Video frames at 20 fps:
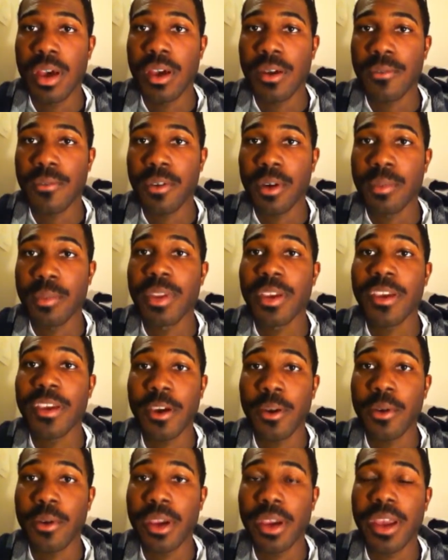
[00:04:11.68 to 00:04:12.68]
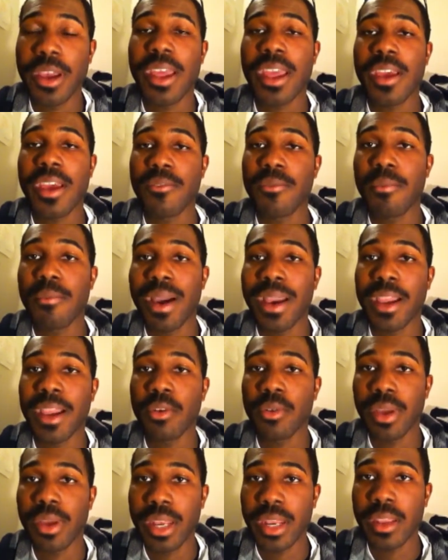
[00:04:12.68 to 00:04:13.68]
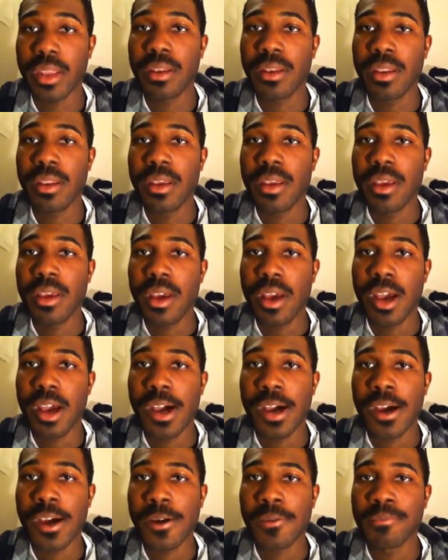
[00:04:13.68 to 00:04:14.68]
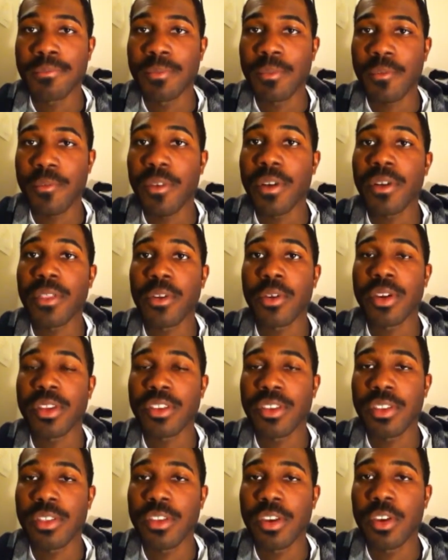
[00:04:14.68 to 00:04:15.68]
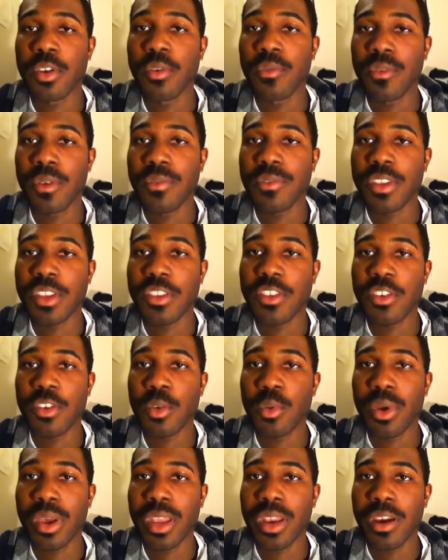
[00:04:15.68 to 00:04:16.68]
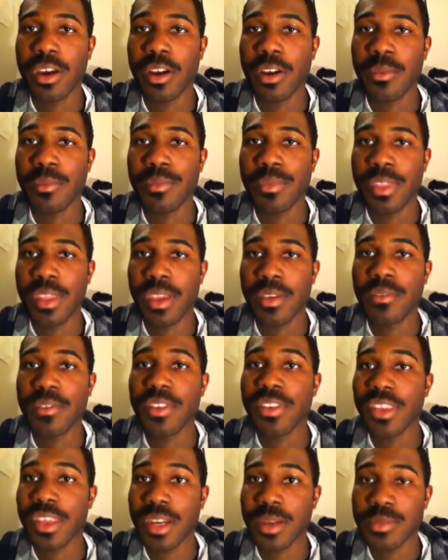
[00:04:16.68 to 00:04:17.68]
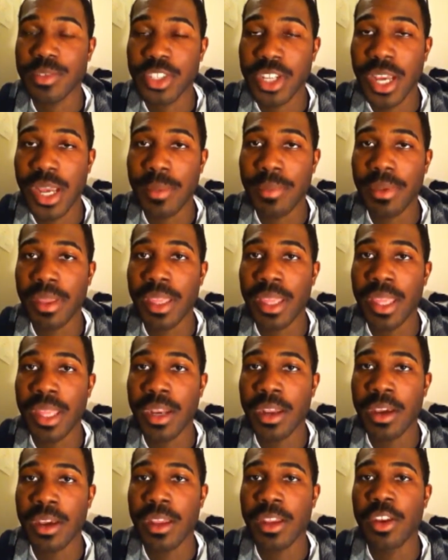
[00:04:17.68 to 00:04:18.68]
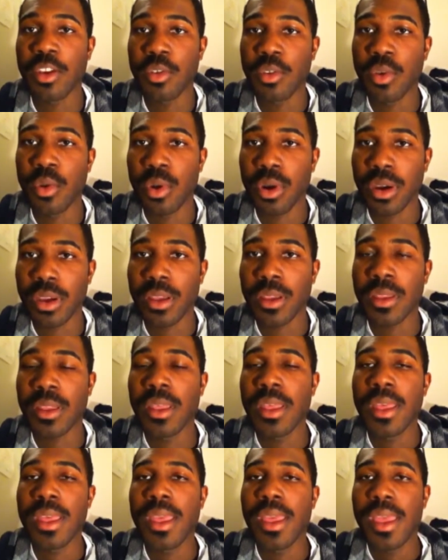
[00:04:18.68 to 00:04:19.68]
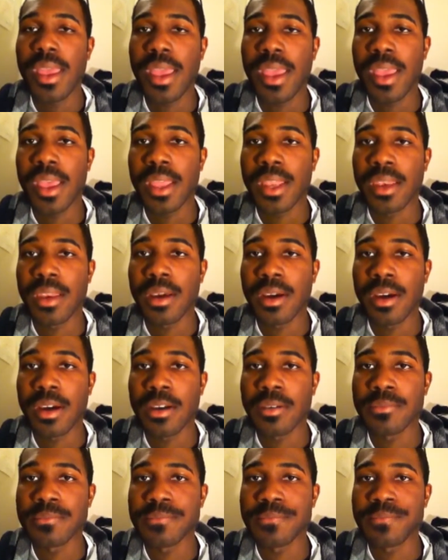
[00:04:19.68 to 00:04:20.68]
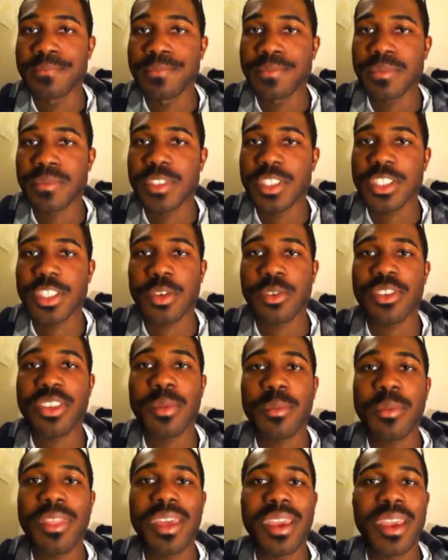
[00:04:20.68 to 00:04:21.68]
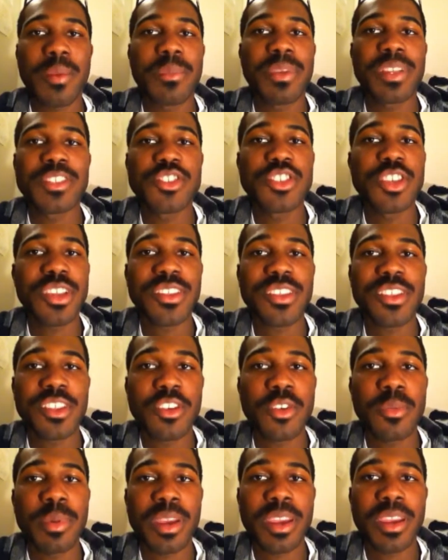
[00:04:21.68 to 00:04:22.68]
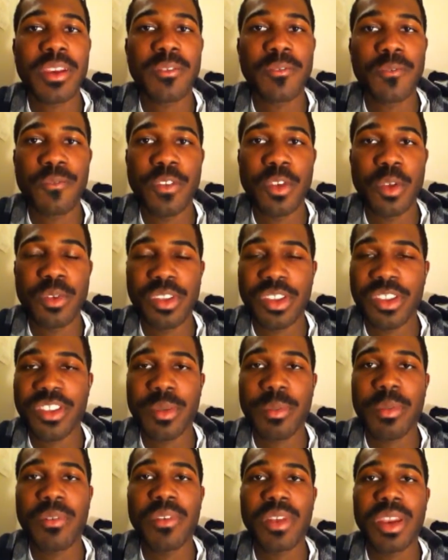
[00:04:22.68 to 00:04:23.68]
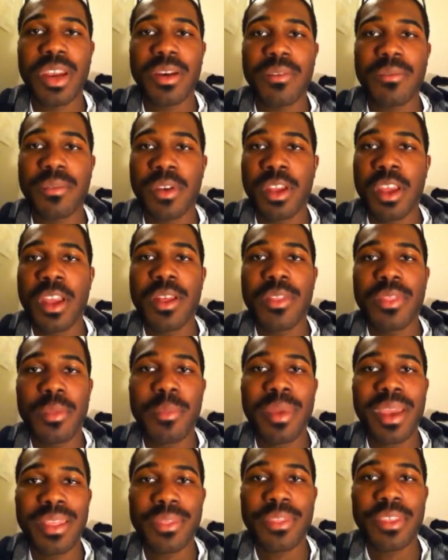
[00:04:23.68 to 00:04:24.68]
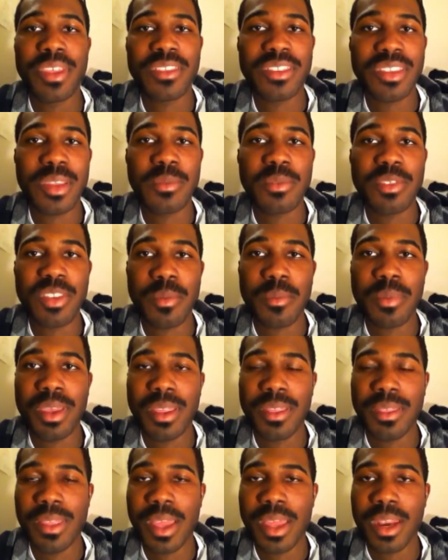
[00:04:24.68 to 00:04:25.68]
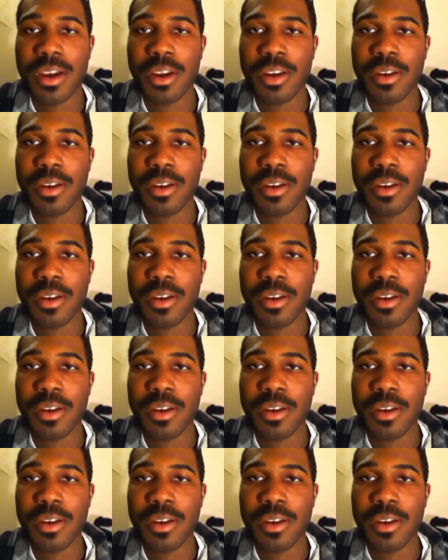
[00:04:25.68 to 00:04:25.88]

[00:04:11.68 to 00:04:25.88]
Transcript: from Dakota have migrated further into the New 52, and they've set up shop in New York. And so some of that can be just a little bit confusing. Some of it the main thing seems to be that